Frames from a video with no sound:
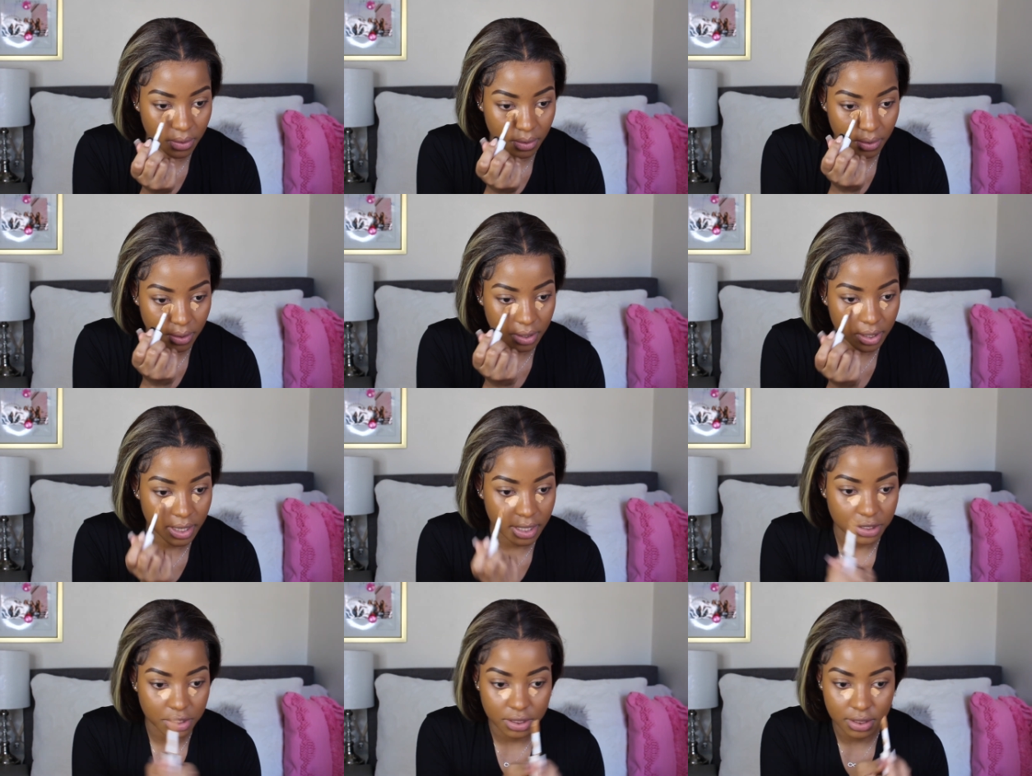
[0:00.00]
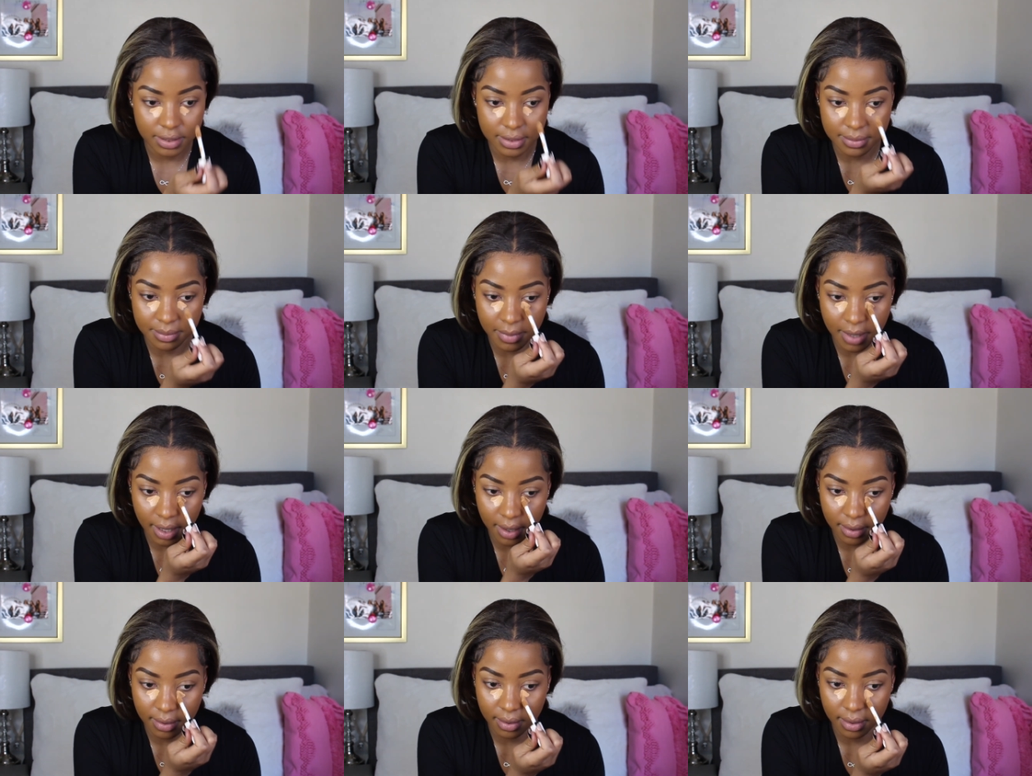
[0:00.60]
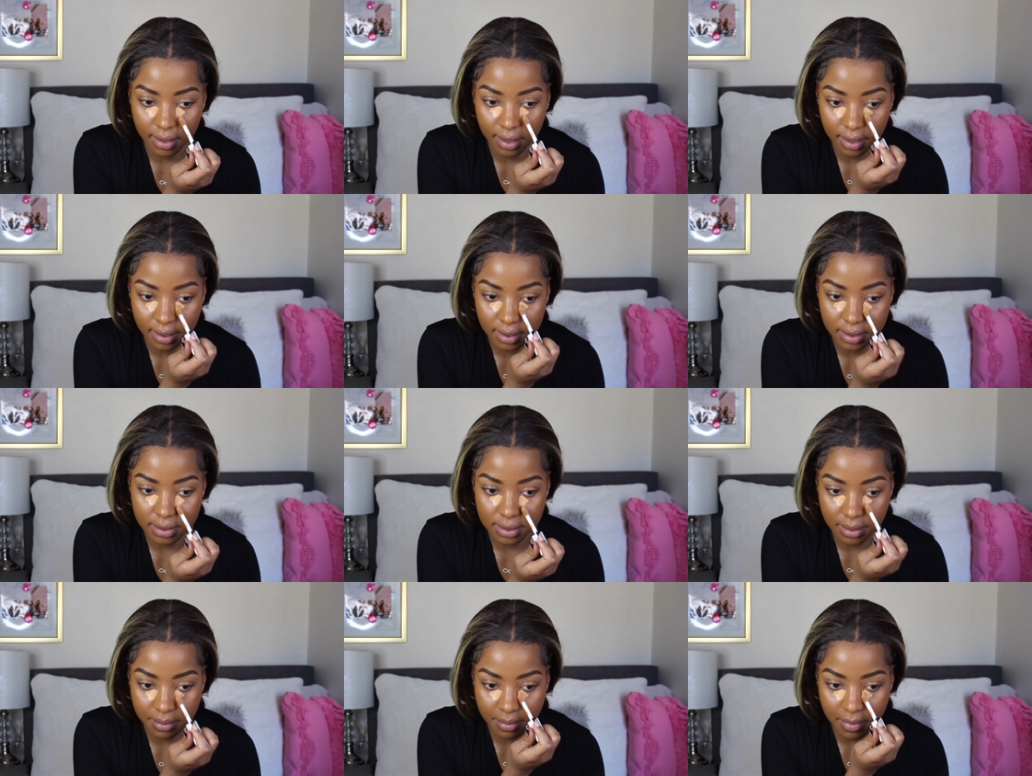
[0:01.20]
oh yeah she's married
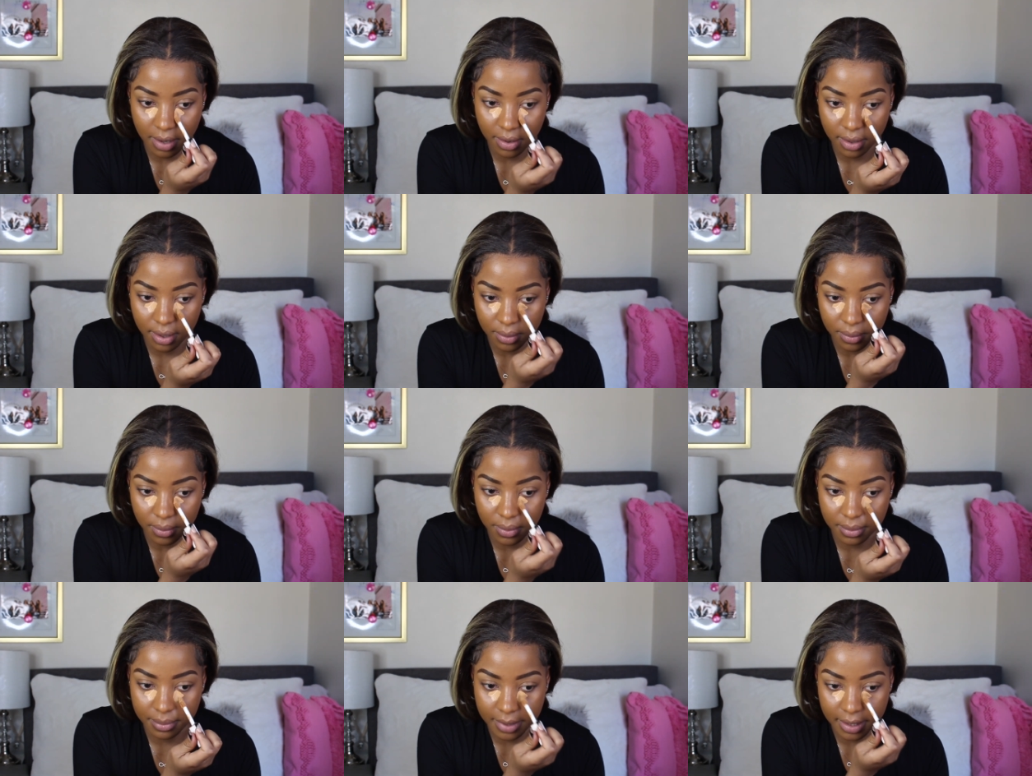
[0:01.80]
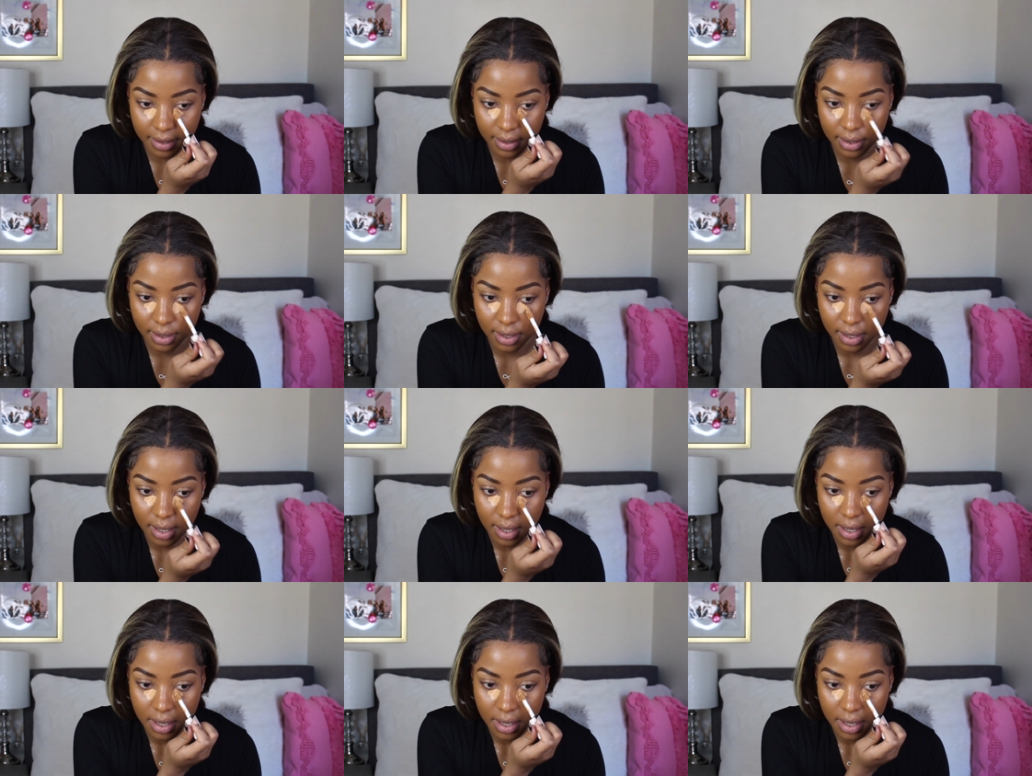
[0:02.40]
she's a married woman